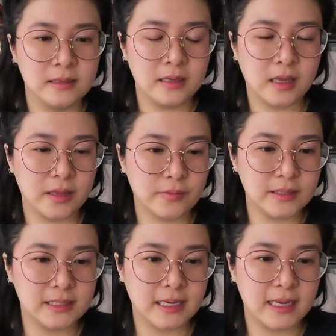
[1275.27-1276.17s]
The other
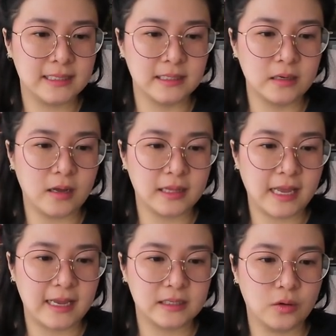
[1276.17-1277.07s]
one says, "Not the
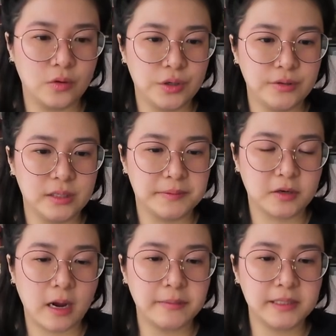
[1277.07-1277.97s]
asshole. You
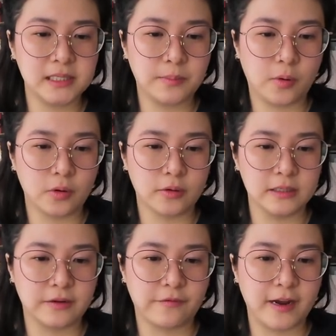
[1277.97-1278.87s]
subscribed and support her
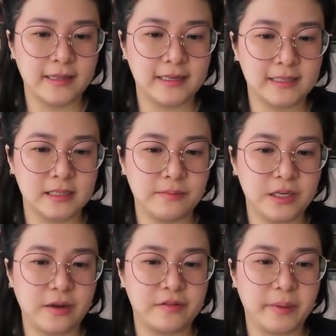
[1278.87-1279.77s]
as a friend. That doesn't mean
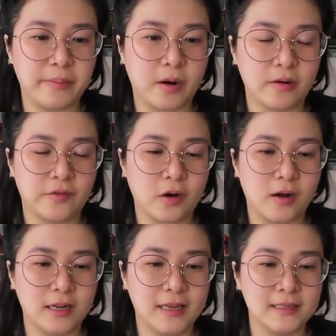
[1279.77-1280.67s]
you have to be part of her
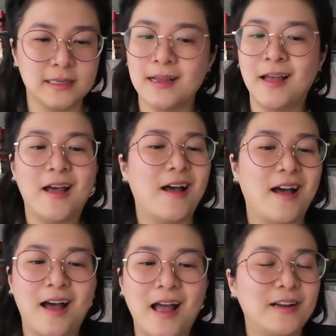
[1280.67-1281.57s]
audience."
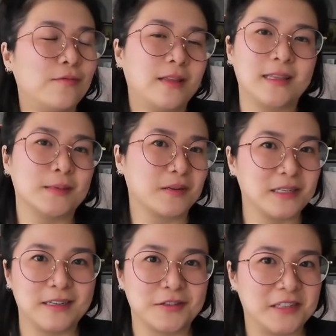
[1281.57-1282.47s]
I don't think this
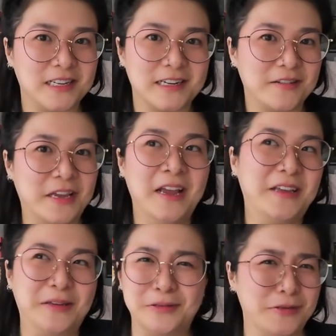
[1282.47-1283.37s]
person understands how
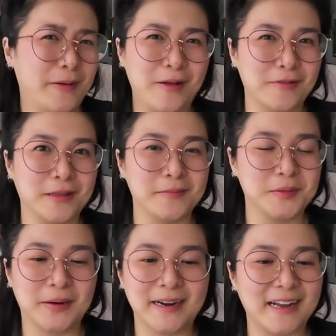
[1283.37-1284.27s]
YouTube algorithms work.